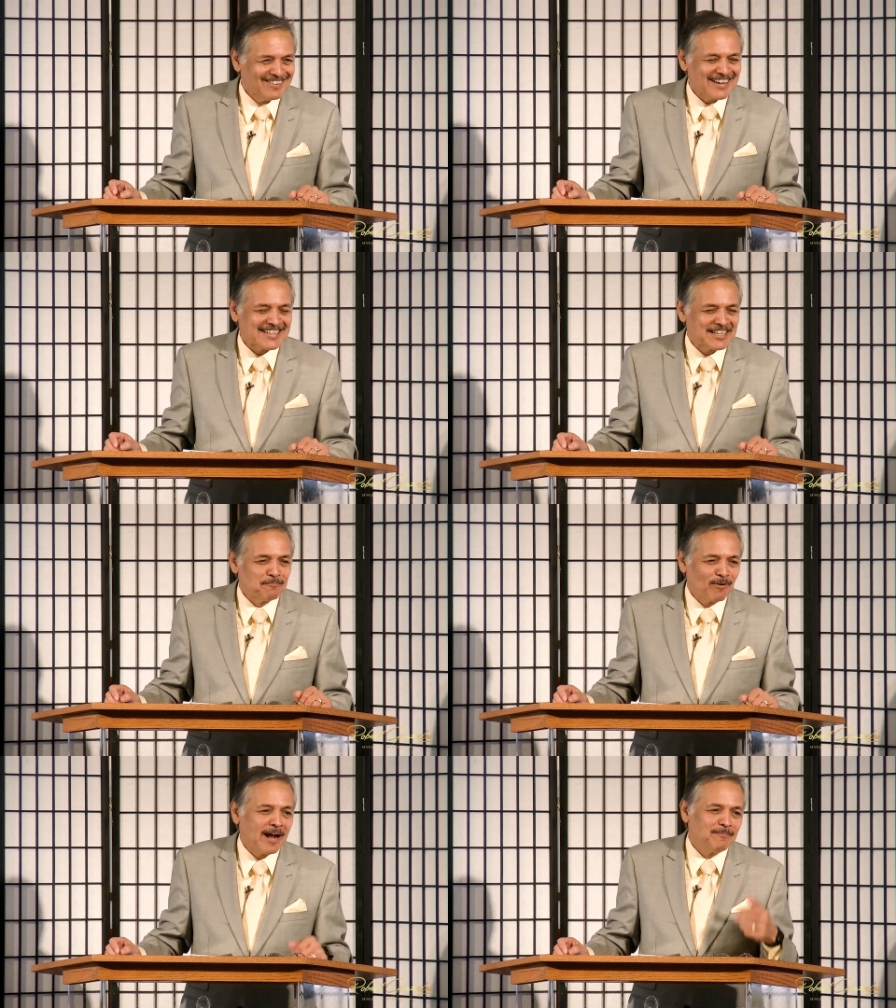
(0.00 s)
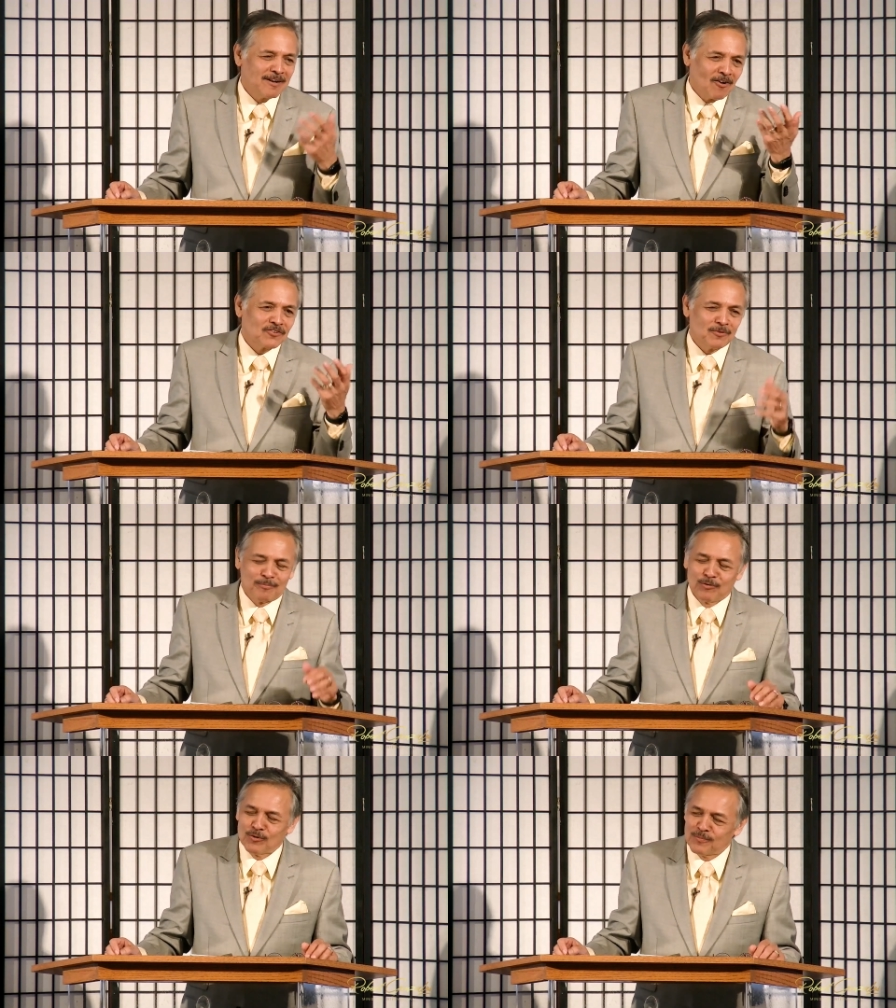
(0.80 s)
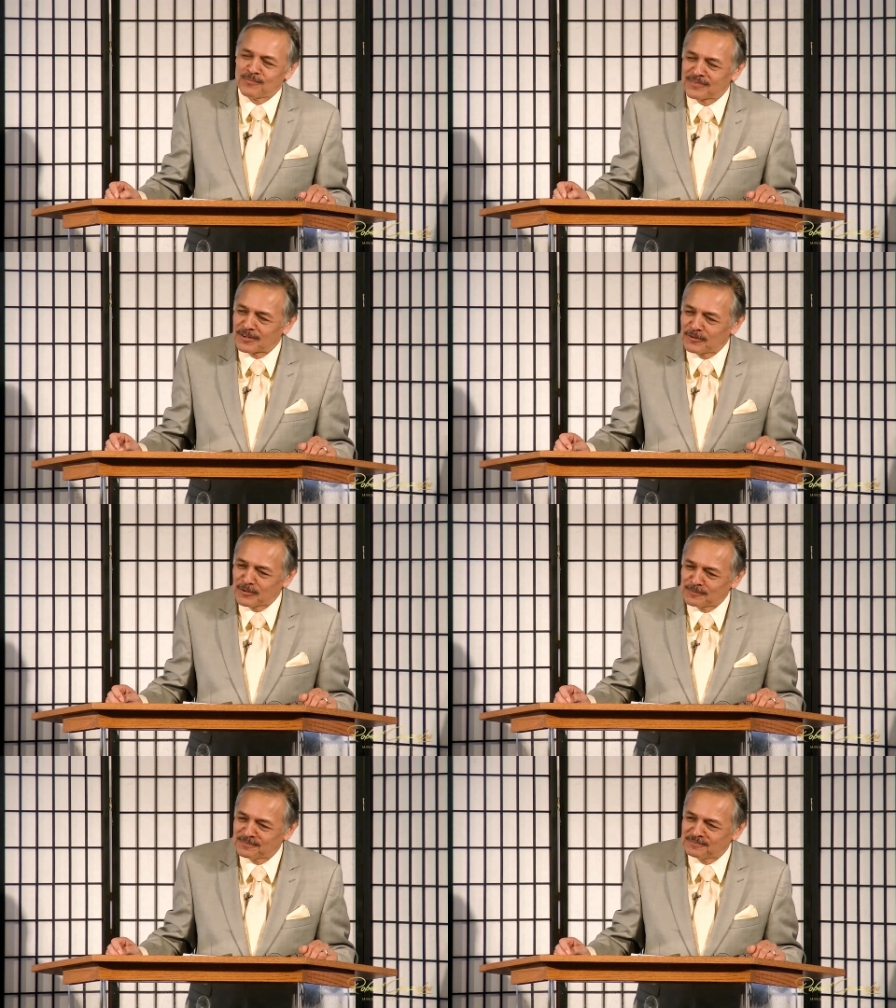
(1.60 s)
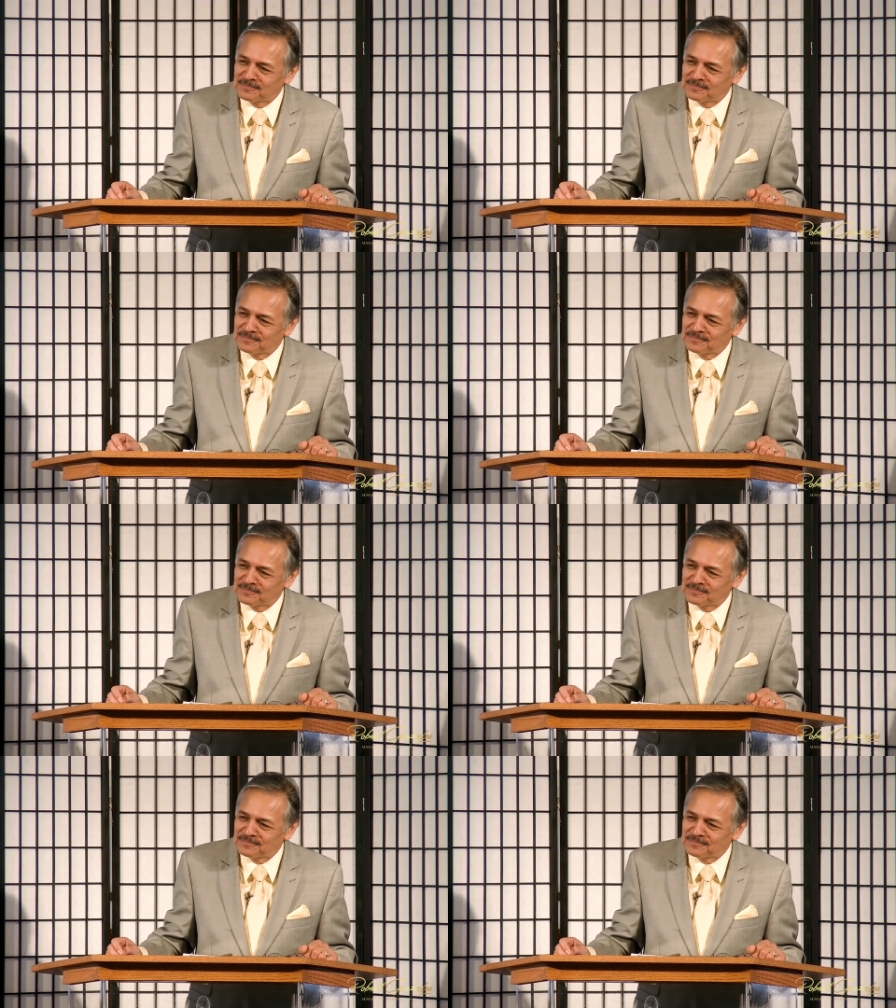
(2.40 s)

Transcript: Well, I said bride, but also the groom.